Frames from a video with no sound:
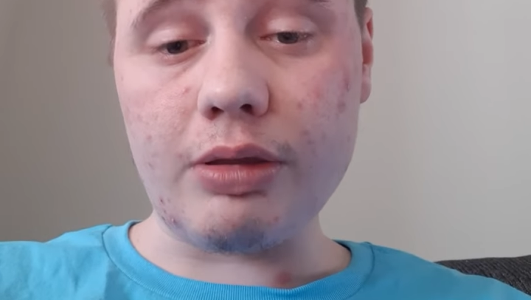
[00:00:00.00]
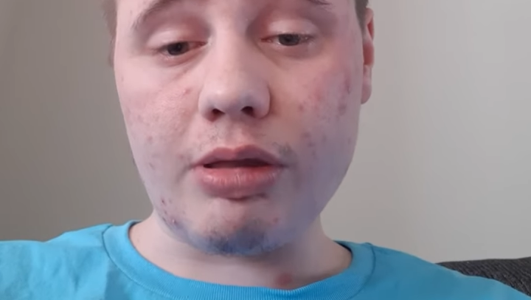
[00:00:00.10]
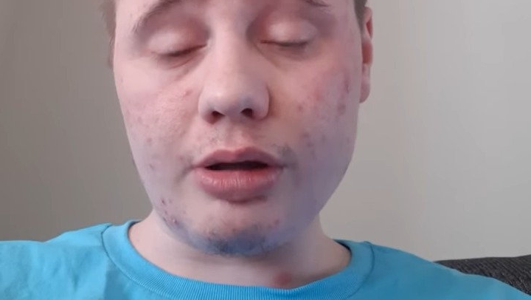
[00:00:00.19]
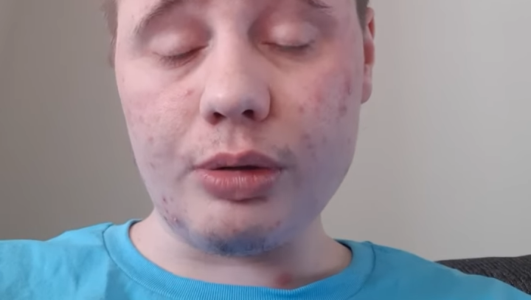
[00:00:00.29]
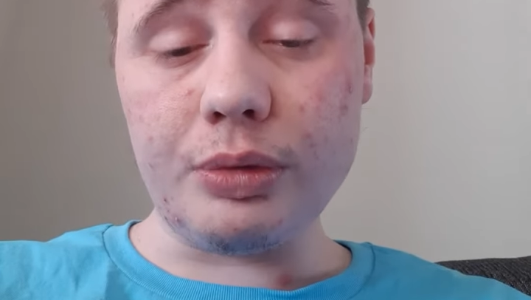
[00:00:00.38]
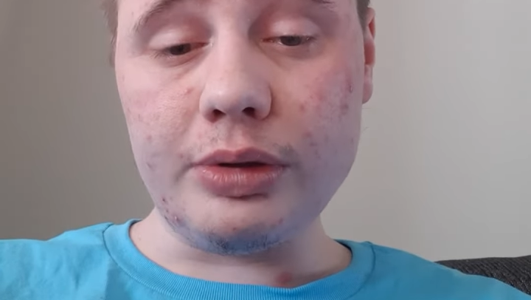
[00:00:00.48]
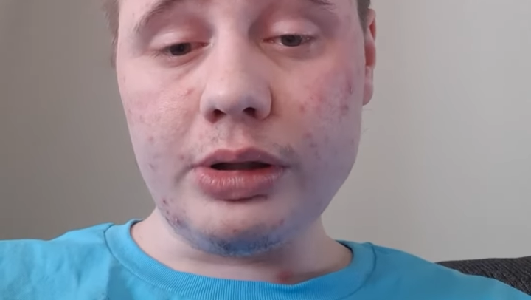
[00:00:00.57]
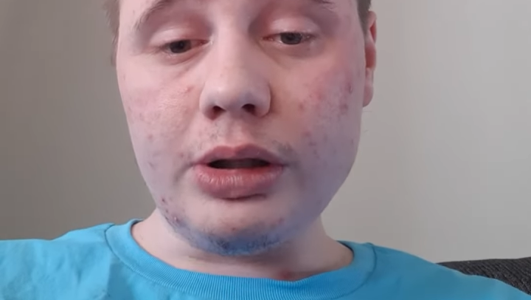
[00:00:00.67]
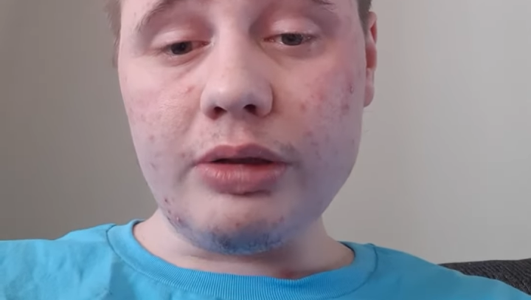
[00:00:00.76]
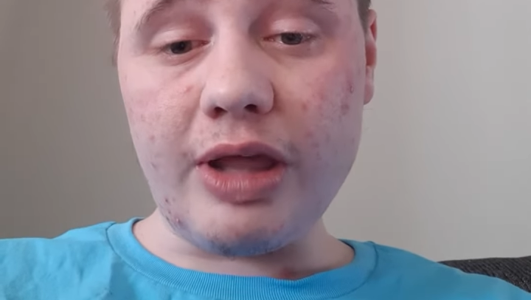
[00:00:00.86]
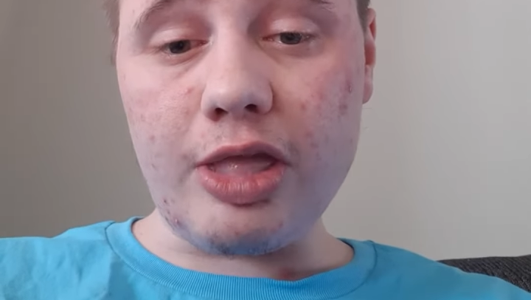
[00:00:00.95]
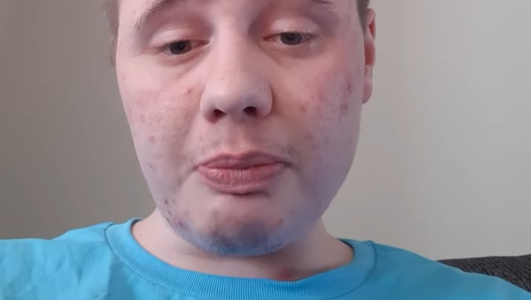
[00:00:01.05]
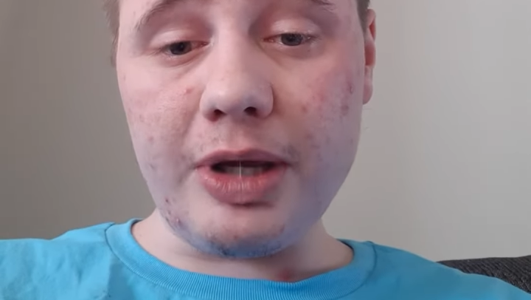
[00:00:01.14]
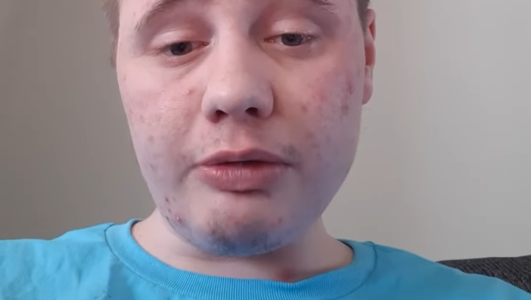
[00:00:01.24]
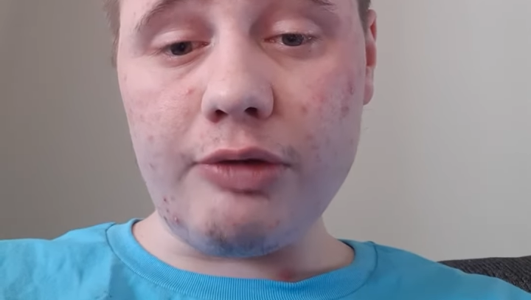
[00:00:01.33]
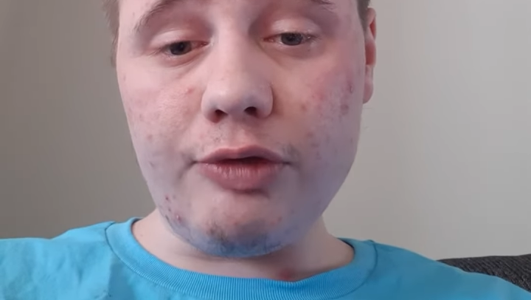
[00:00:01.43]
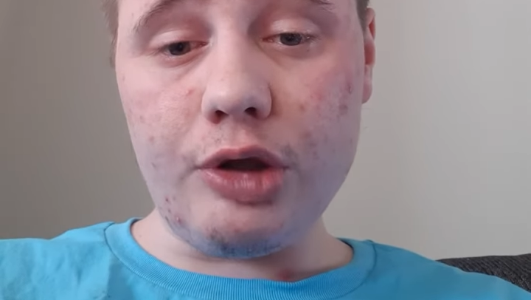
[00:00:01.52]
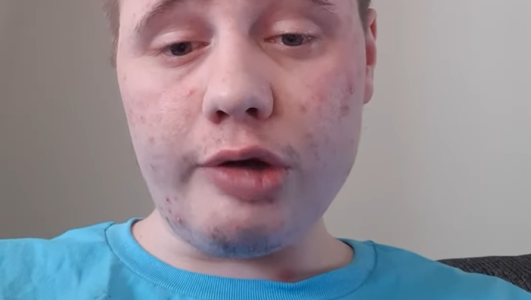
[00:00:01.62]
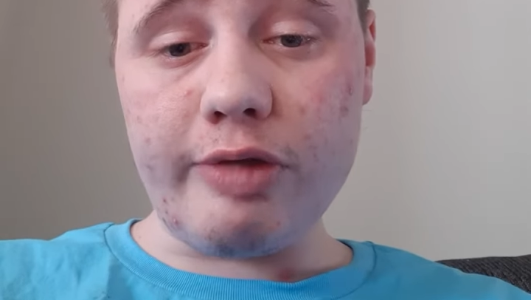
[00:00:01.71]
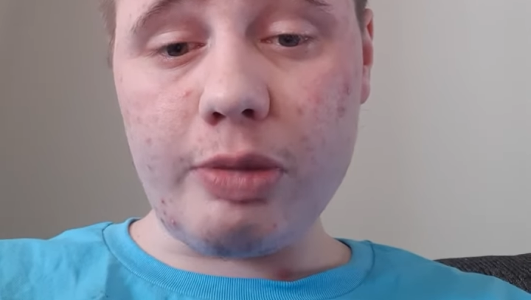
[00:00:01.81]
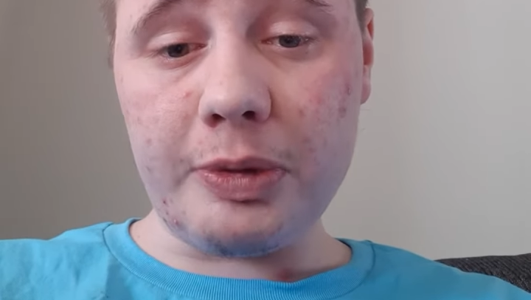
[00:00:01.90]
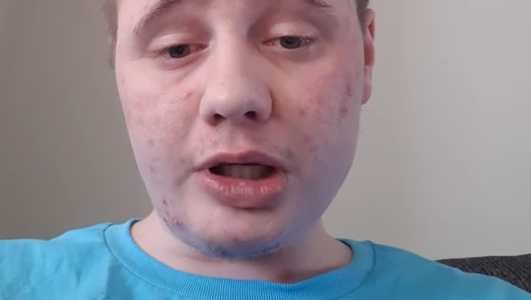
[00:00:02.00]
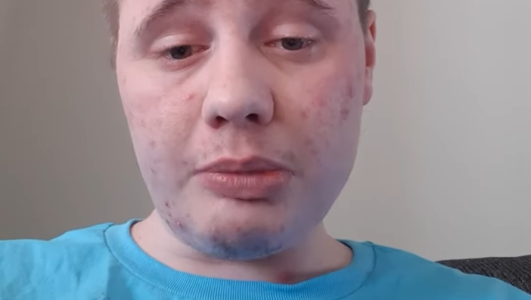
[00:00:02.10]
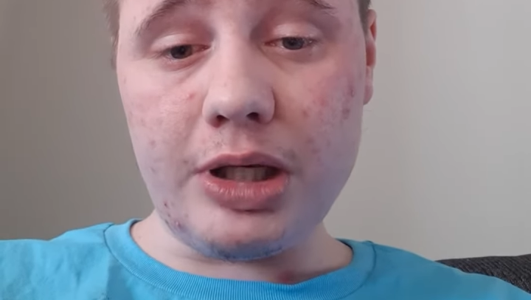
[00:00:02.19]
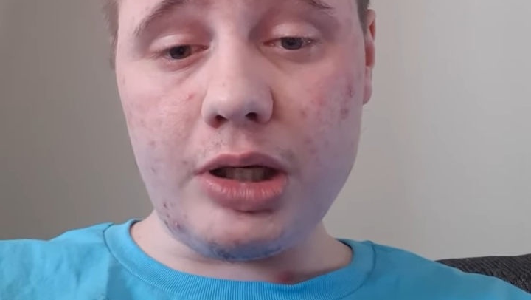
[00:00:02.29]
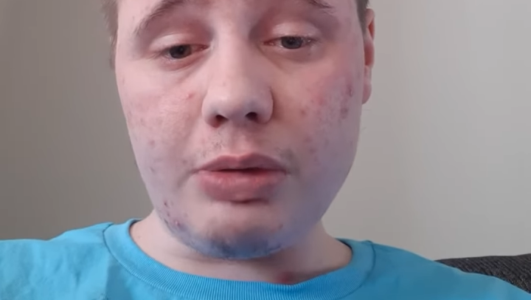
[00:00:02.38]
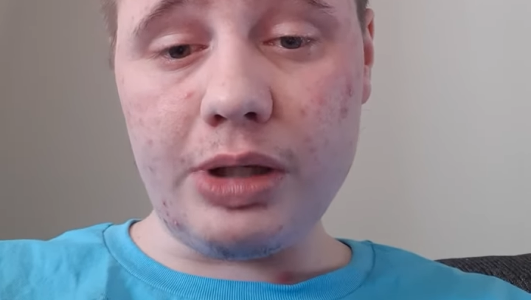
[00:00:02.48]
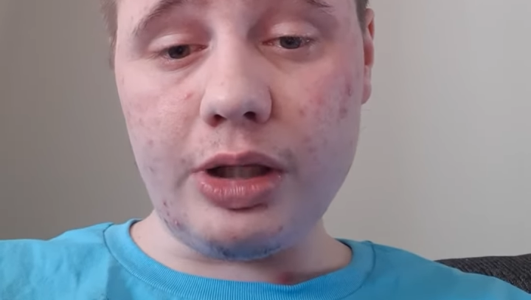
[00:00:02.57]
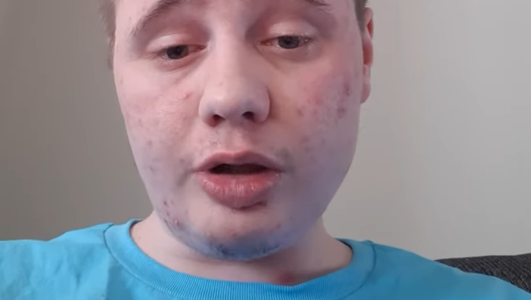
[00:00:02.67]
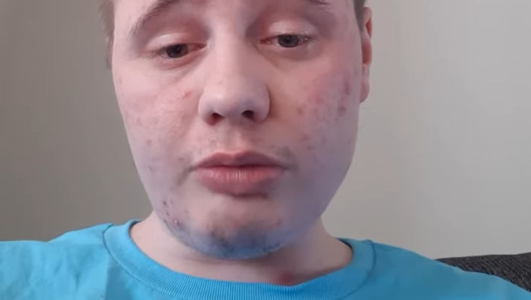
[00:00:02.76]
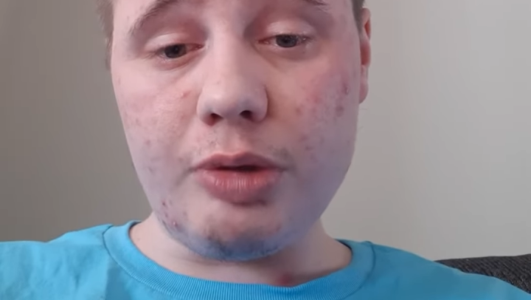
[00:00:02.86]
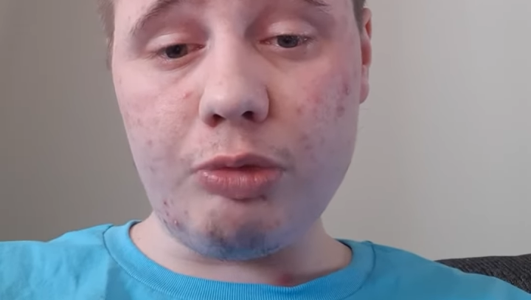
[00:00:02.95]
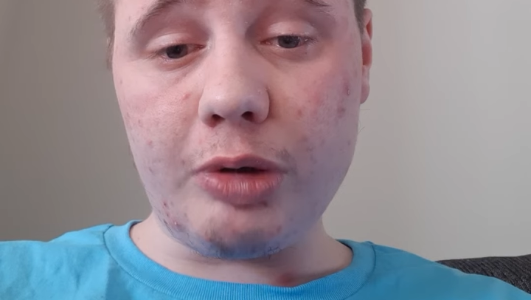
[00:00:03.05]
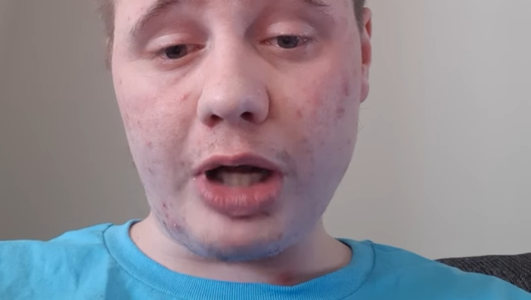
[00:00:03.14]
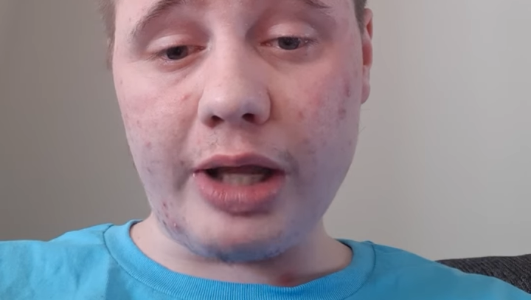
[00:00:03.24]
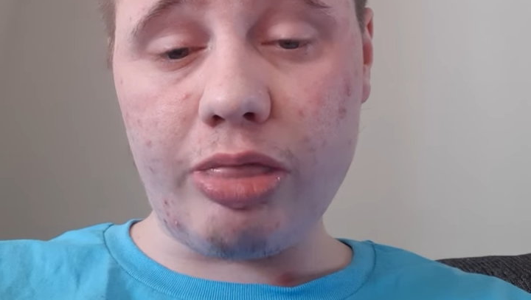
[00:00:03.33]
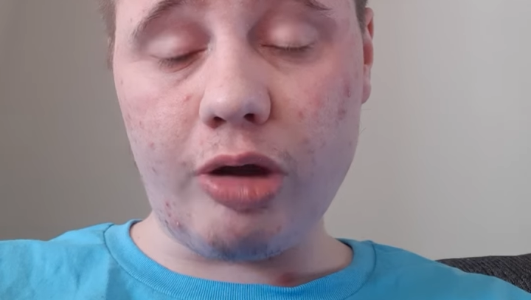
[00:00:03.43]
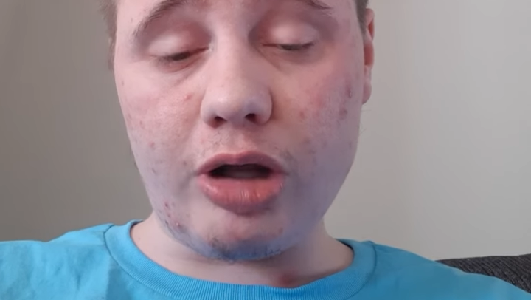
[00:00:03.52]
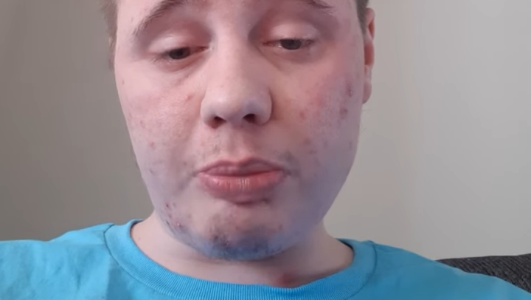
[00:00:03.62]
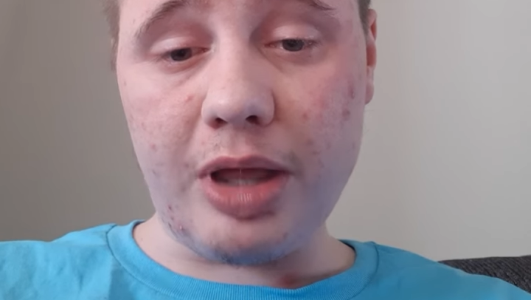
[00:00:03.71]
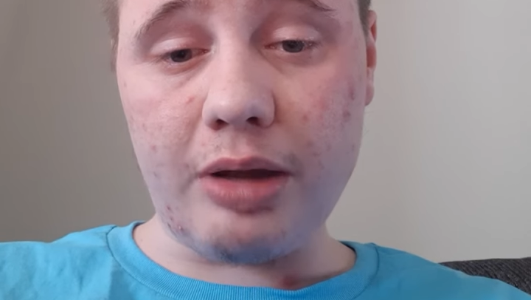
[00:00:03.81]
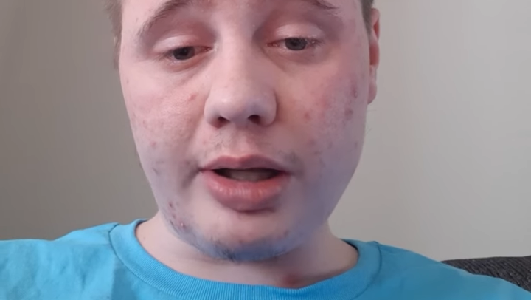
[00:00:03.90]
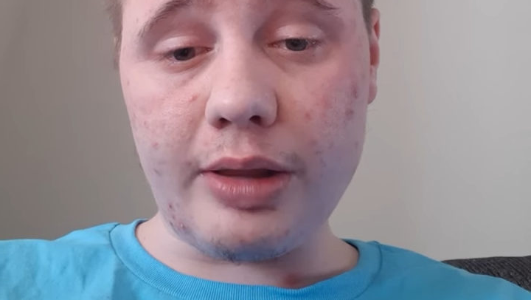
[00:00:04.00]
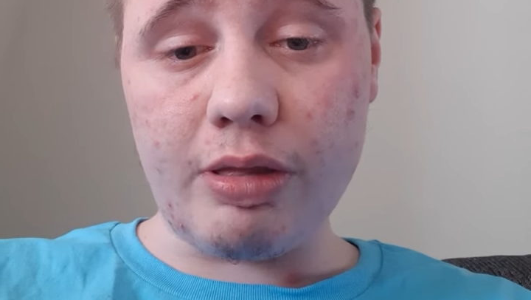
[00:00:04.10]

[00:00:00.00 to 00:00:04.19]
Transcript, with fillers: So that's my review of Spider-Man No Way Home and what I thought about it.